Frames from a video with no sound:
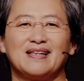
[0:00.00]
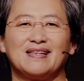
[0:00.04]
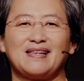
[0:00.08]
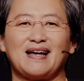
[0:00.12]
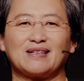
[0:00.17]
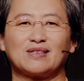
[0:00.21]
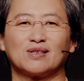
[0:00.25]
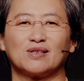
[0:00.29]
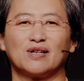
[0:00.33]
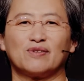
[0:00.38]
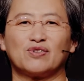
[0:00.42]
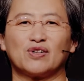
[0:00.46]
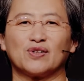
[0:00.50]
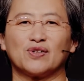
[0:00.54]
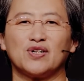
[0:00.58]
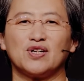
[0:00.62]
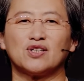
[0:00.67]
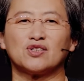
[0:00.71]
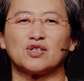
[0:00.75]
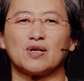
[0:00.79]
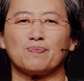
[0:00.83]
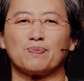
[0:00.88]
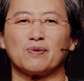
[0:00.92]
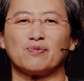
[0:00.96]
much
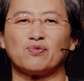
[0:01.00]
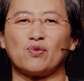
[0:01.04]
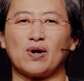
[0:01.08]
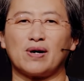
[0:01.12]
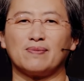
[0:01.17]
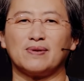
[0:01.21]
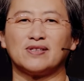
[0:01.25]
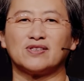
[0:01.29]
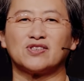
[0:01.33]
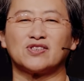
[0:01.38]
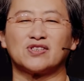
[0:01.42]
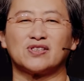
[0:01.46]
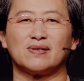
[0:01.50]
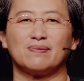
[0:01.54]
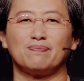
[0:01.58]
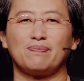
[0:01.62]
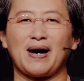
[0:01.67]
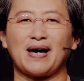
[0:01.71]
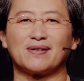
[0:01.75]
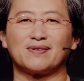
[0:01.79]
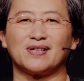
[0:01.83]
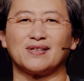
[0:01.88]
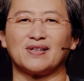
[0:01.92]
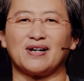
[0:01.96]
exactly what has been
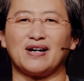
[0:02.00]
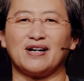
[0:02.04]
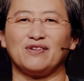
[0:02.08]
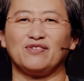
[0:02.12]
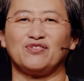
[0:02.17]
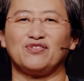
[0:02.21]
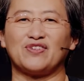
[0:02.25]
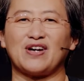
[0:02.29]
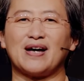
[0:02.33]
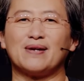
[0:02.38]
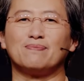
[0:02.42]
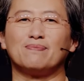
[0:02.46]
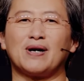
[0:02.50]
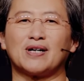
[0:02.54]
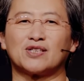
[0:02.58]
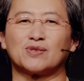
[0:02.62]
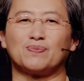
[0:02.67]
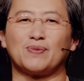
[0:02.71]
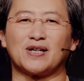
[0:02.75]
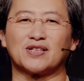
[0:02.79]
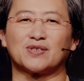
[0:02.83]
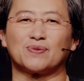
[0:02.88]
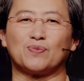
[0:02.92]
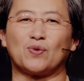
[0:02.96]
leaked for the past
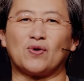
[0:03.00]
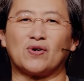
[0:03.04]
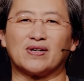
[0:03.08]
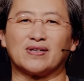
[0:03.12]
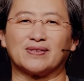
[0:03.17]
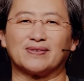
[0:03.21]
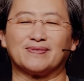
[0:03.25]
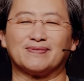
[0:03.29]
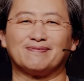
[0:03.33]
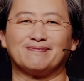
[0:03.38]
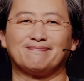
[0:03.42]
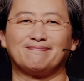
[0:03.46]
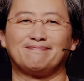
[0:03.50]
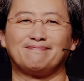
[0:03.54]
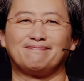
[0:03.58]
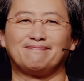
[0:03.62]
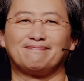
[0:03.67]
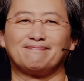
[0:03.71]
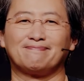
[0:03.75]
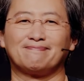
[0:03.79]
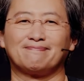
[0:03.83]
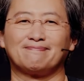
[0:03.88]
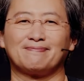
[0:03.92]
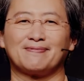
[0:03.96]
6 months. A